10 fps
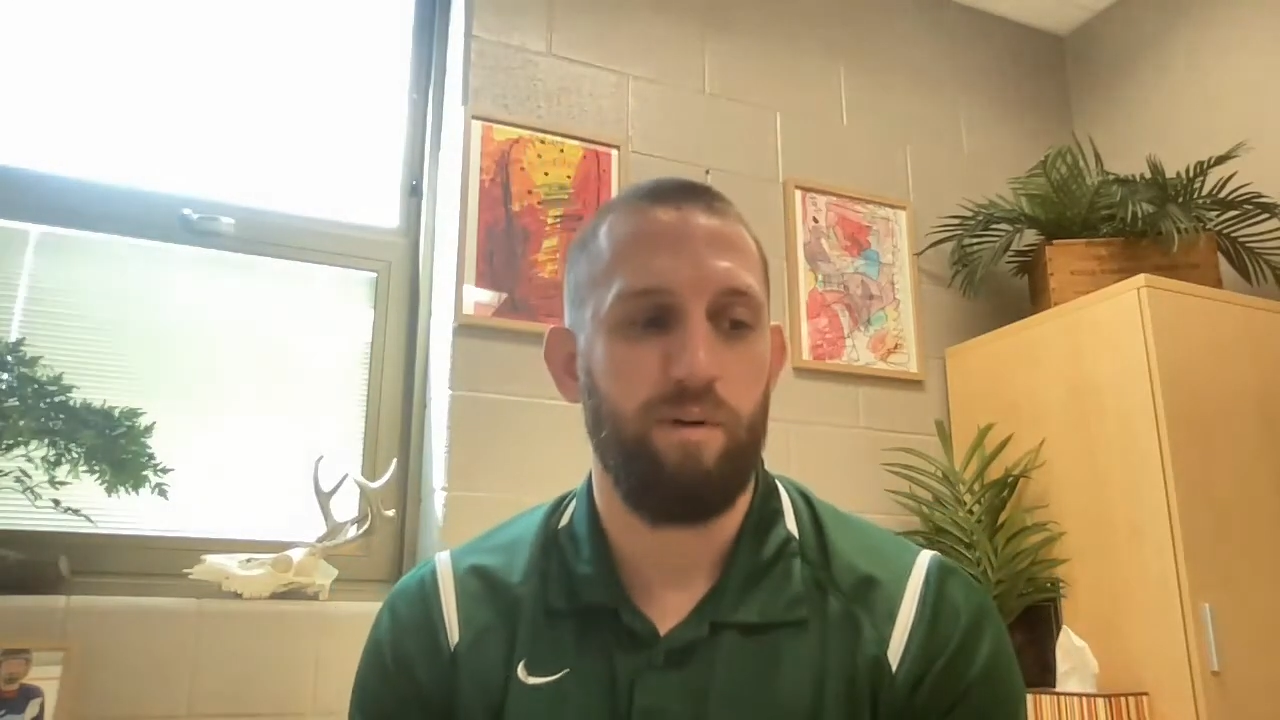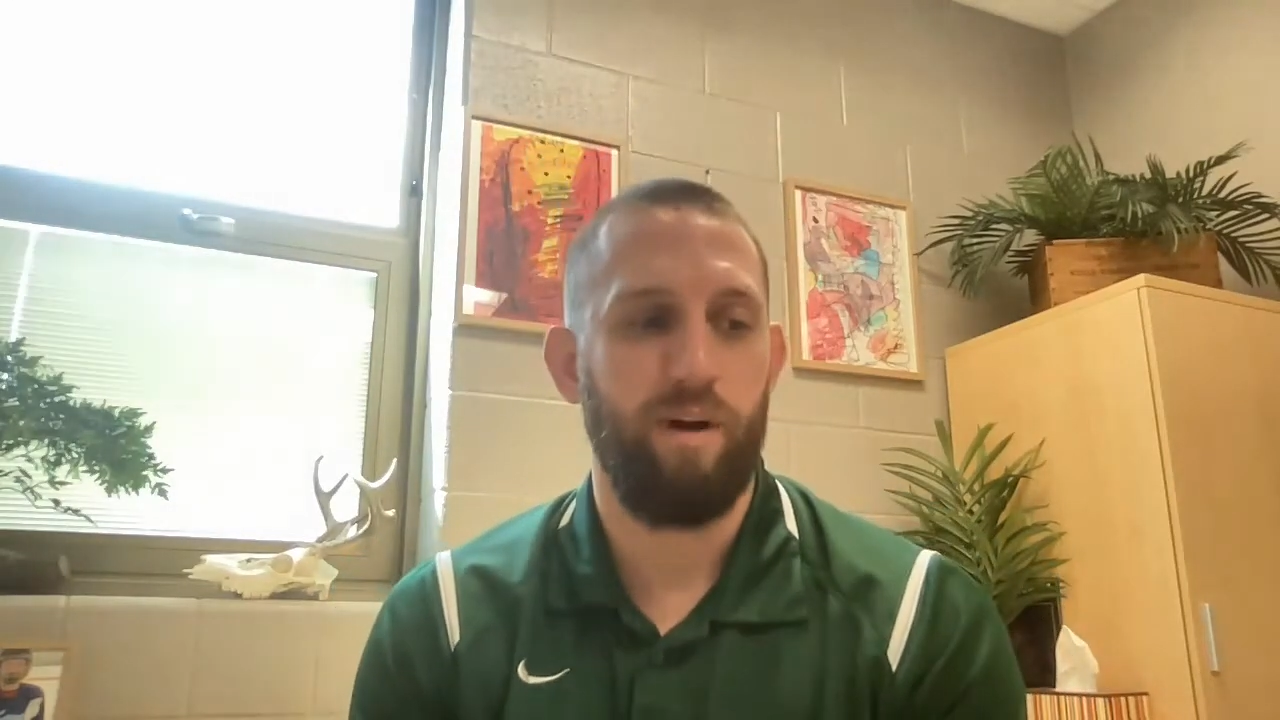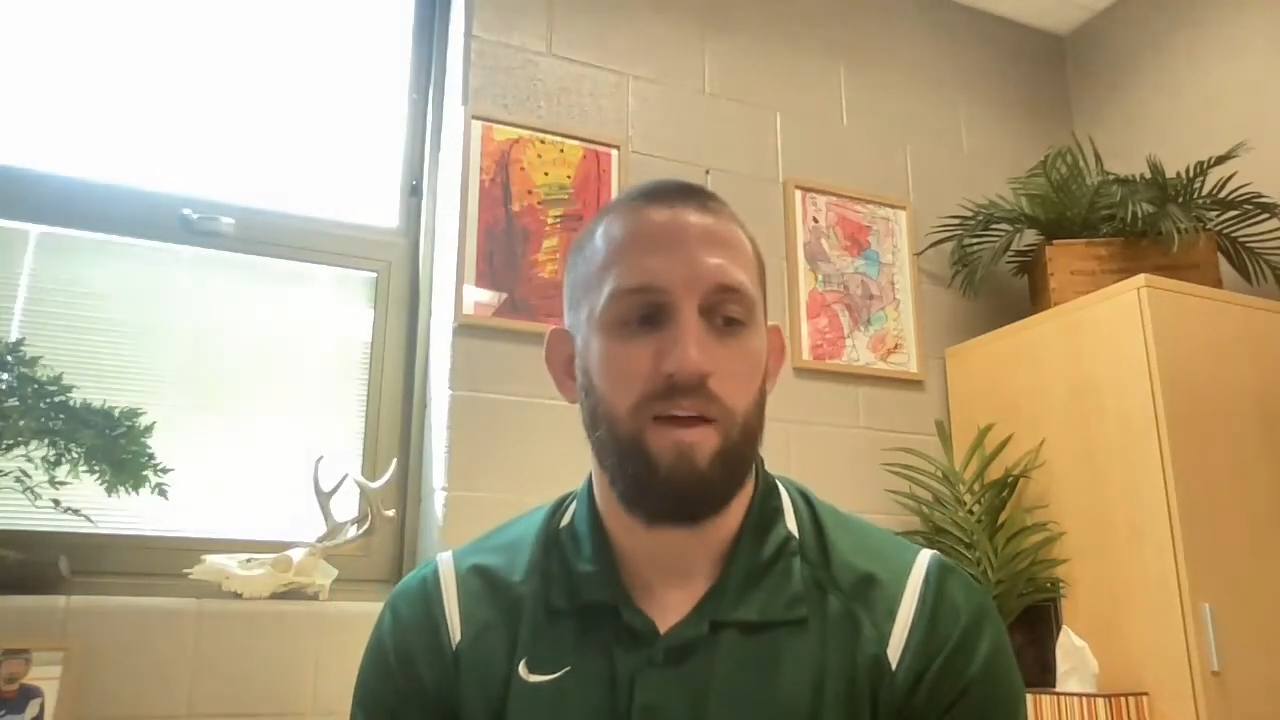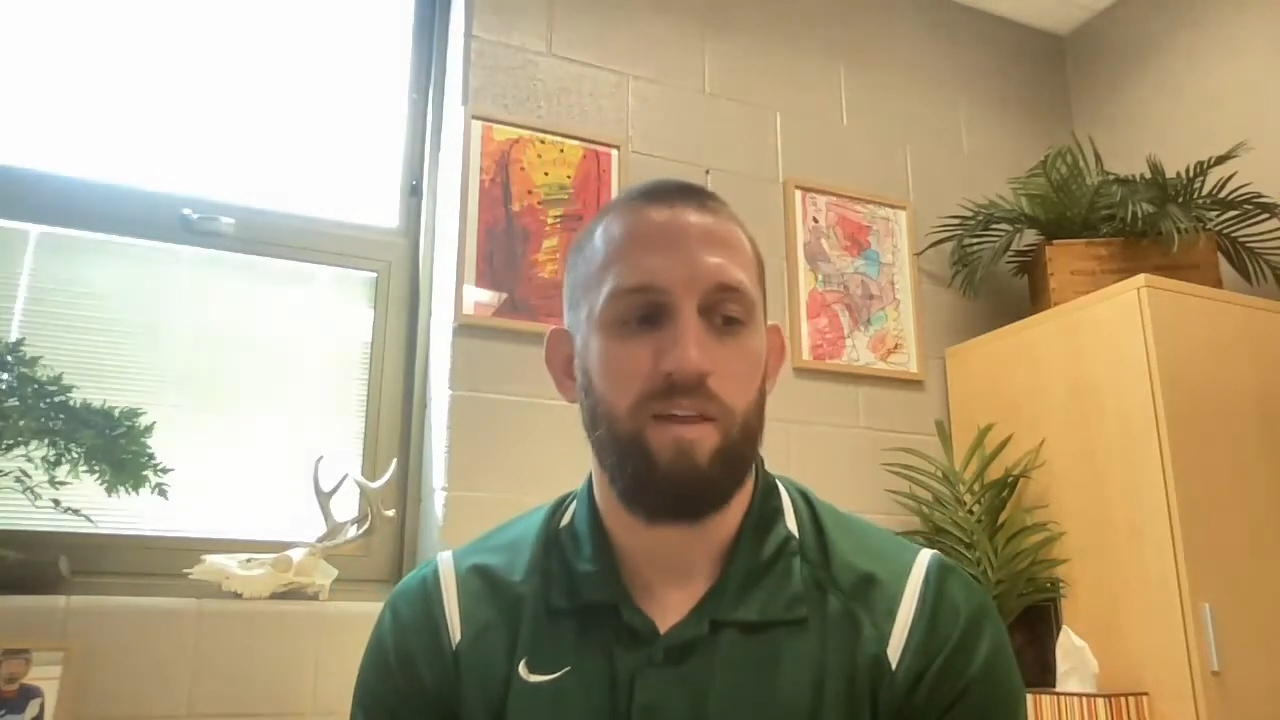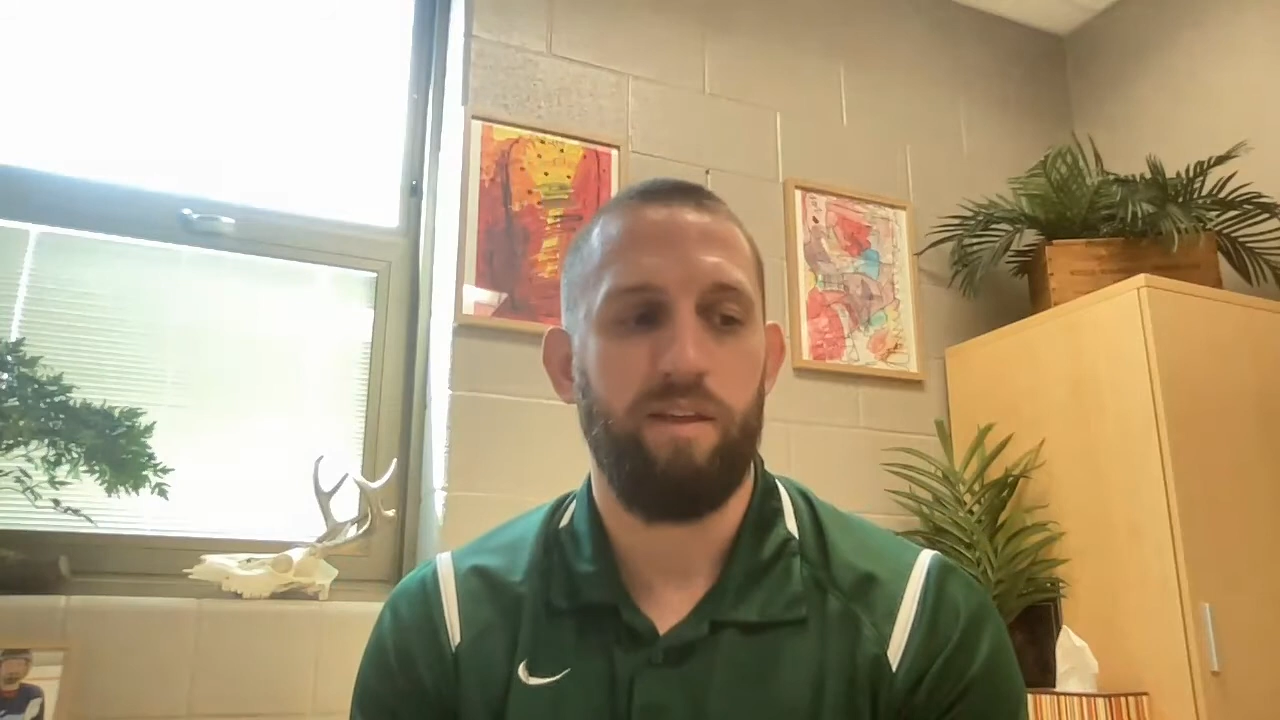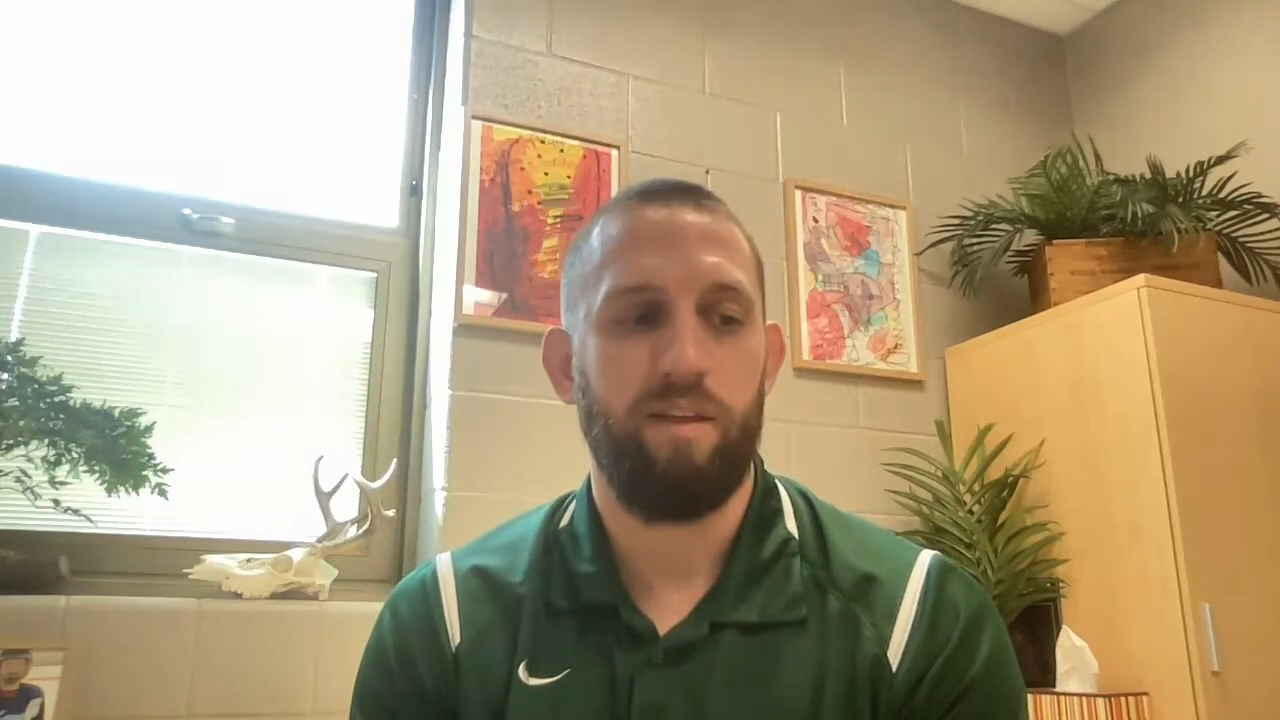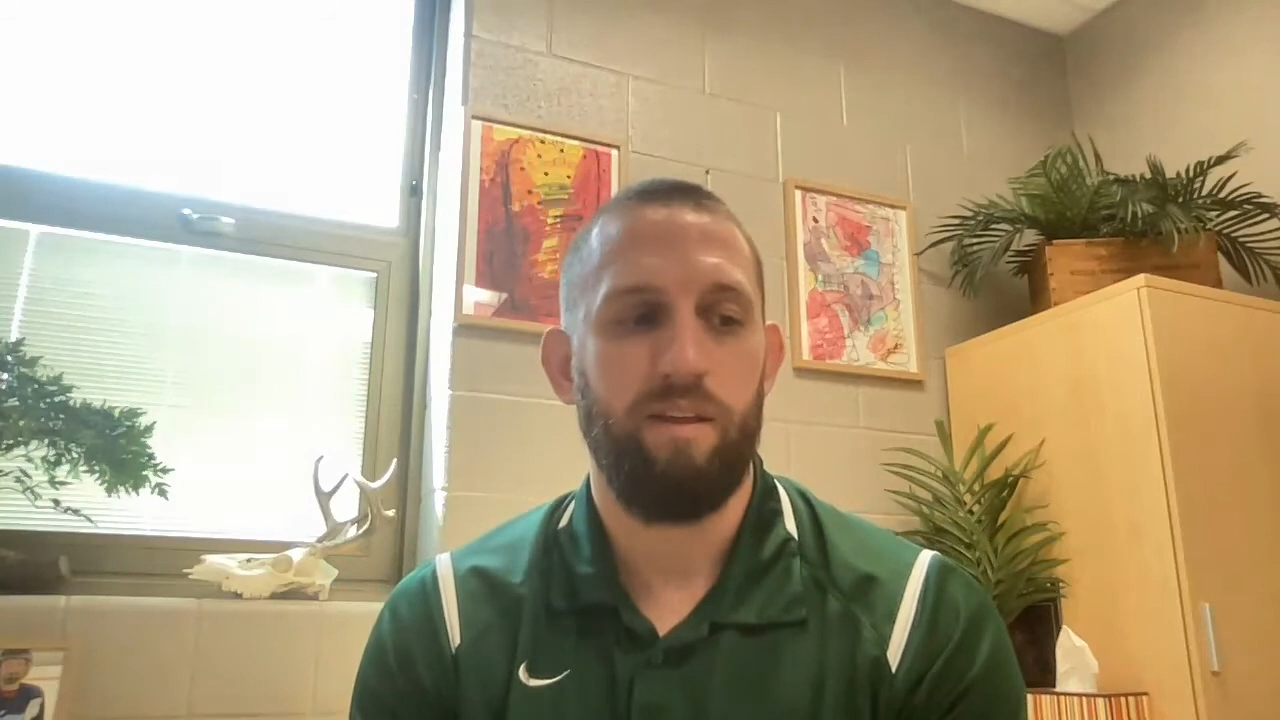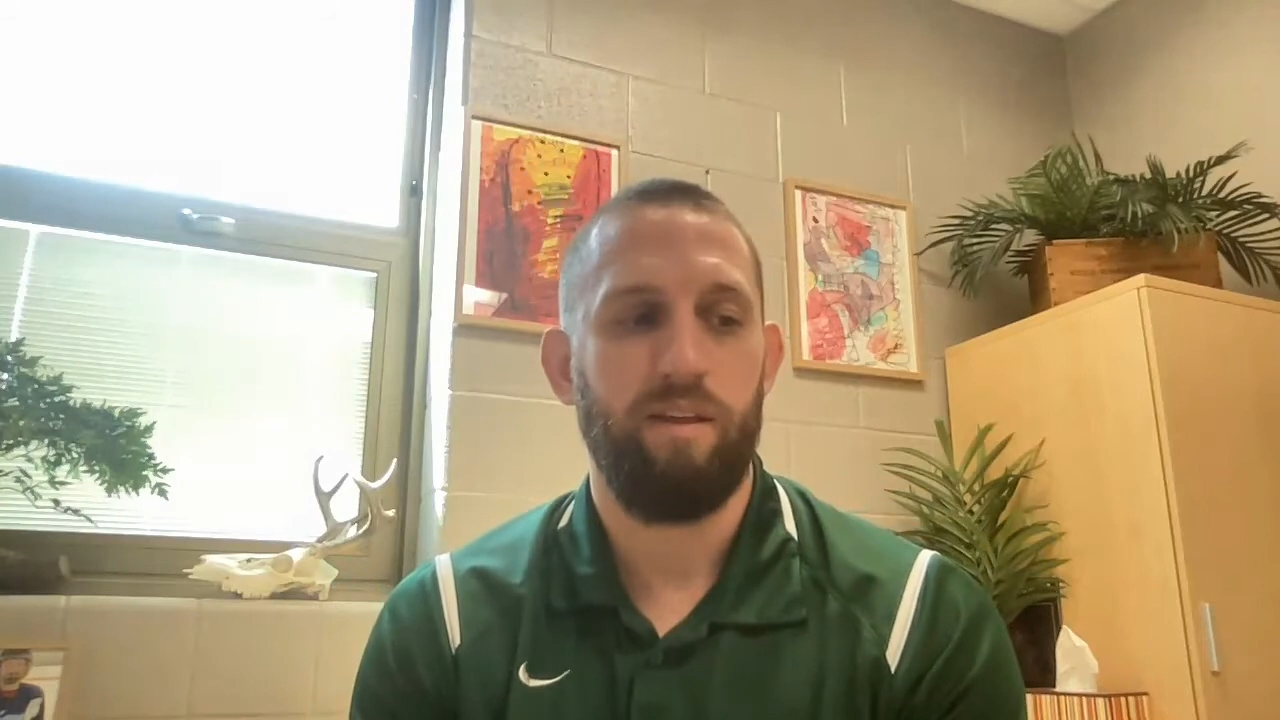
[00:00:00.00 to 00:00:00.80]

breath.